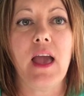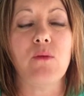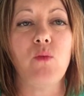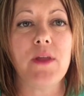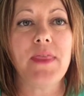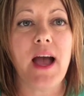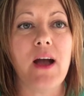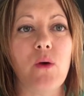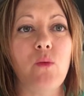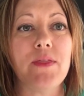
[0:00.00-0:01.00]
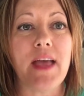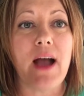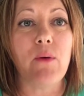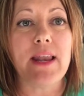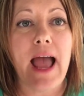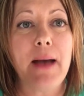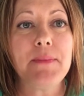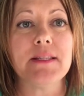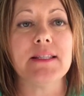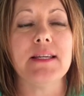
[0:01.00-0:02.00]
what
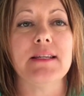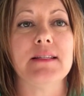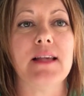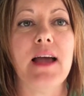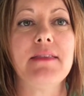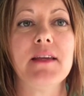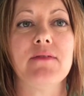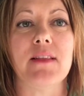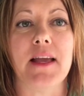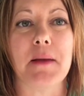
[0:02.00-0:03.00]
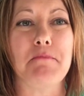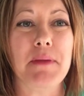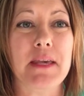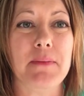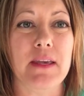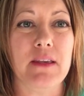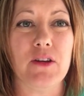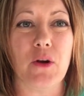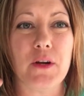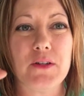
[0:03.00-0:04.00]
happens is, I think of it like a
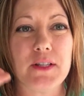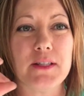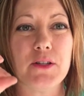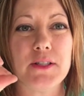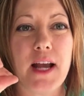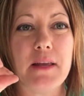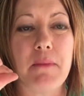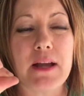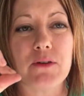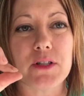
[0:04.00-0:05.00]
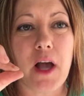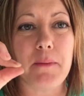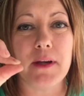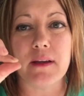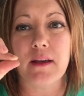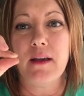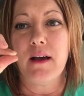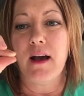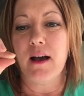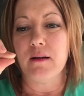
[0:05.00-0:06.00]
BB. Here's these little tiny microscopic
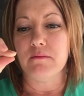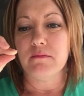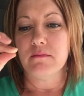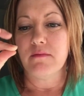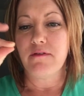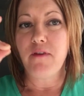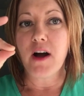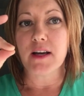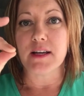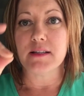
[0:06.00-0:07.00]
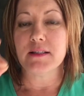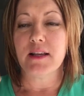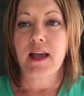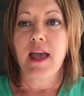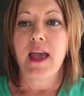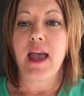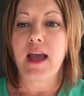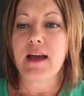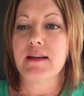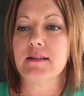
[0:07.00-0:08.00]
fungus,
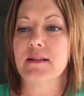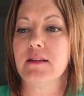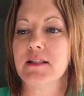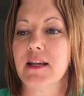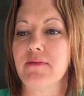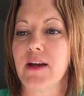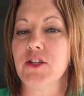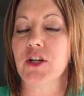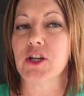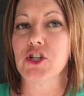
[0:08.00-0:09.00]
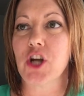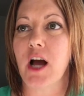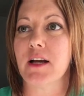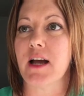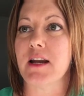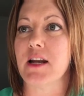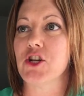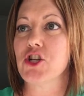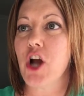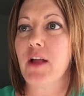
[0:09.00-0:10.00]
and let's say if I took a shotgun and I
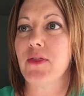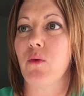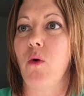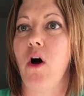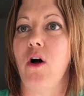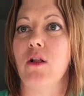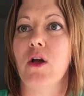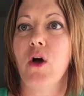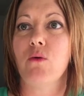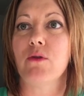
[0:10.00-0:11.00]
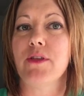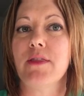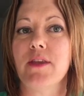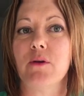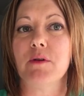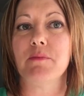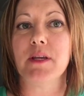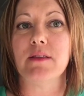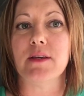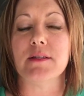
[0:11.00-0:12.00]
shot the wall, well, then there would
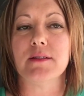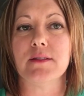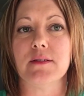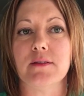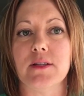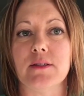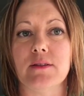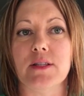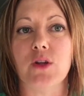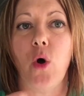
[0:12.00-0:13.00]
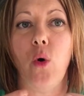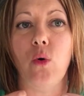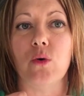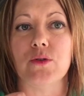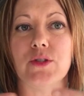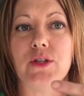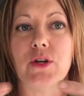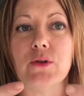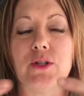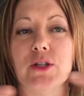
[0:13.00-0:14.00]
be these holes,
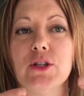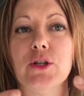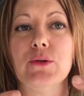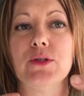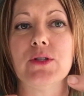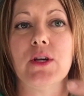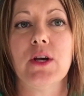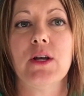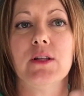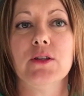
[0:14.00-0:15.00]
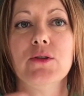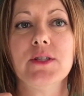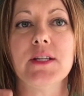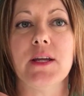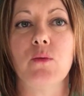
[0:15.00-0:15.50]
this loosening